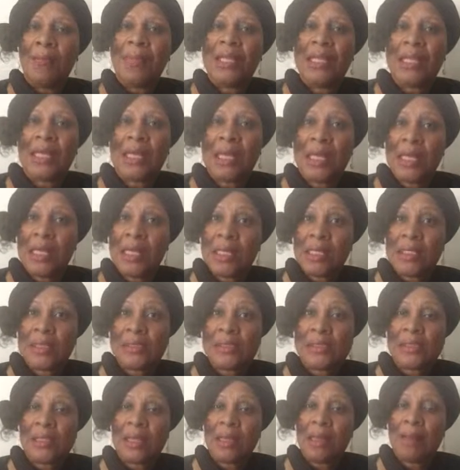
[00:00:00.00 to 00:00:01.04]

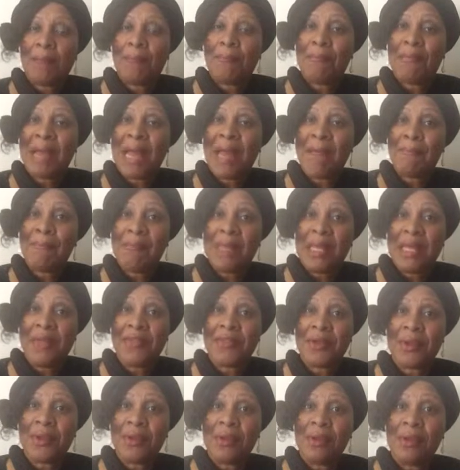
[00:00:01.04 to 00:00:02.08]
Because my
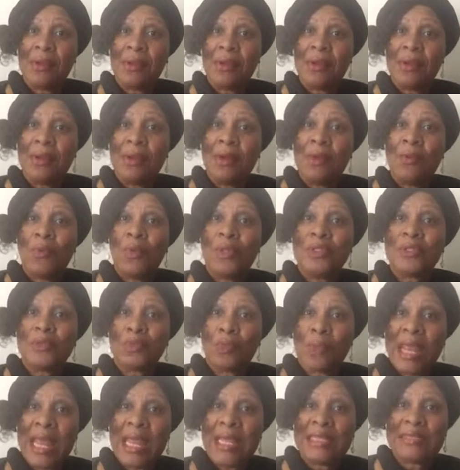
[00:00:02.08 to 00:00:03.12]
mother was
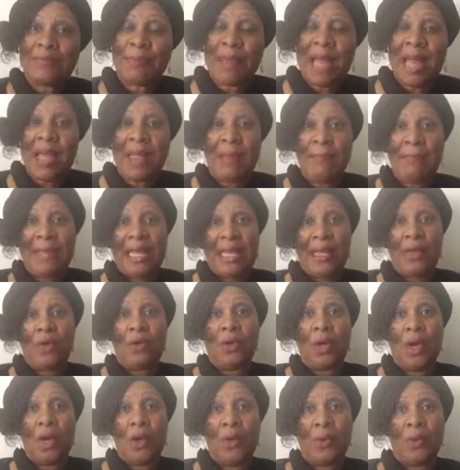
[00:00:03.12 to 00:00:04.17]
raised by a
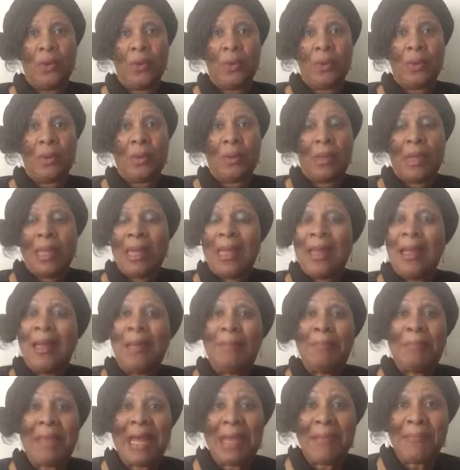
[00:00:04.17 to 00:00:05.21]
male hoe.
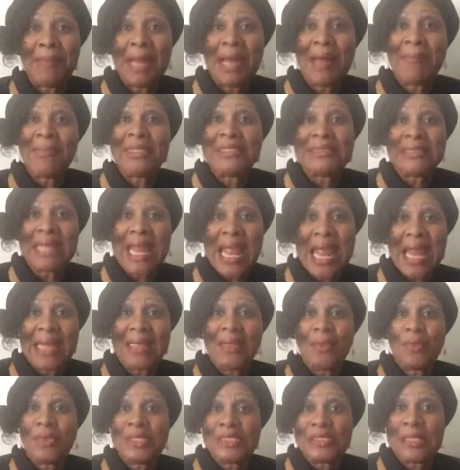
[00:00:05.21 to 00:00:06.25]
My mama's
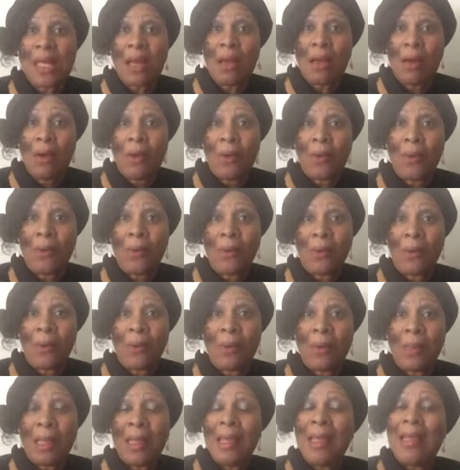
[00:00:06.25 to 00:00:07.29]
daddy was a hoe.
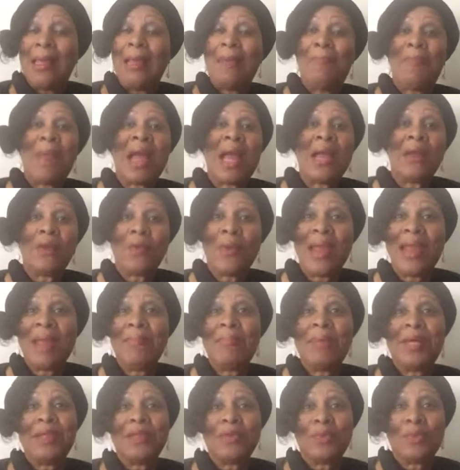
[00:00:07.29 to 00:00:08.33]
My
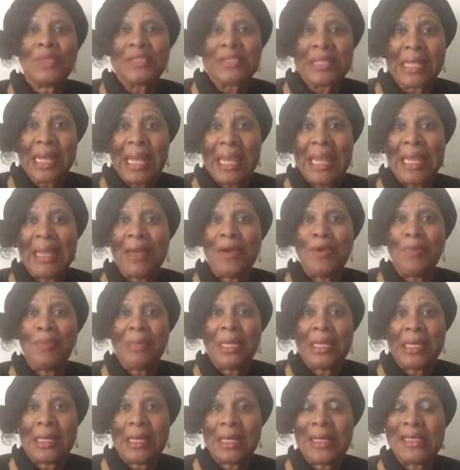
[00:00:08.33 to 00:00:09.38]
grandmother was killed
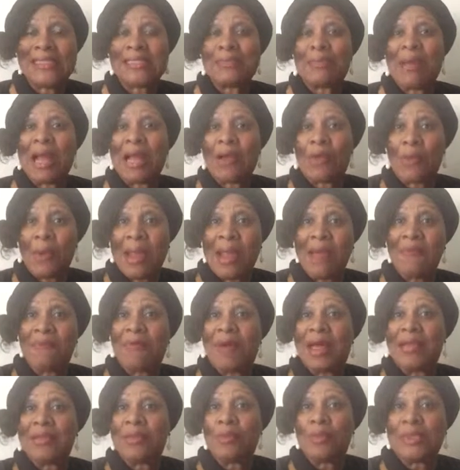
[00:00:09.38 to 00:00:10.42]
because my
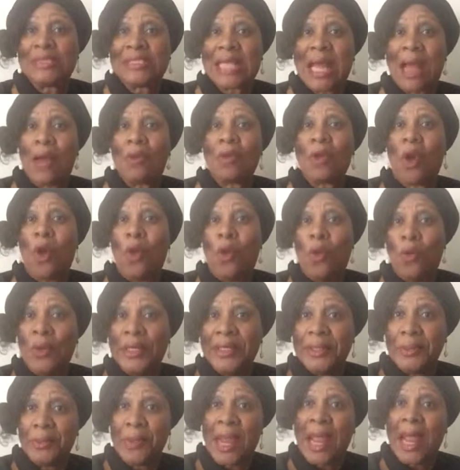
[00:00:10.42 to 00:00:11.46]
grandfather was out
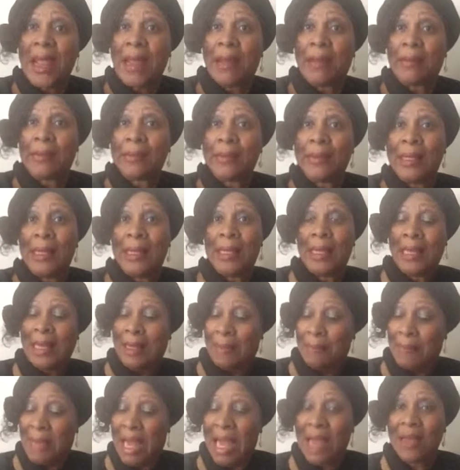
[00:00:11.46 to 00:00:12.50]
hoeing around.
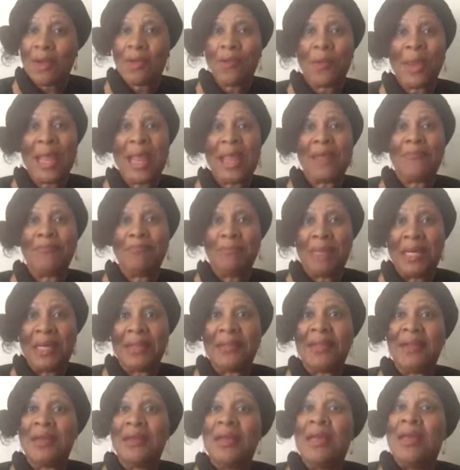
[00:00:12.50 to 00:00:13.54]
My
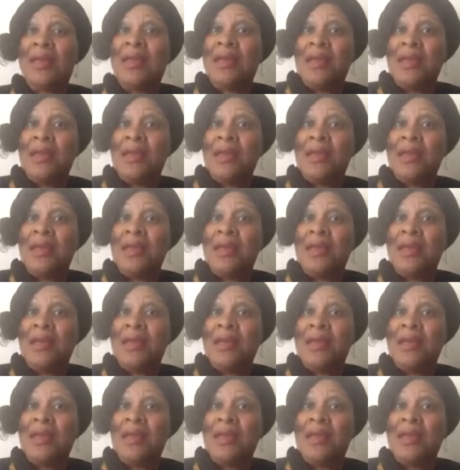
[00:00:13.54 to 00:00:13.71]
grandmother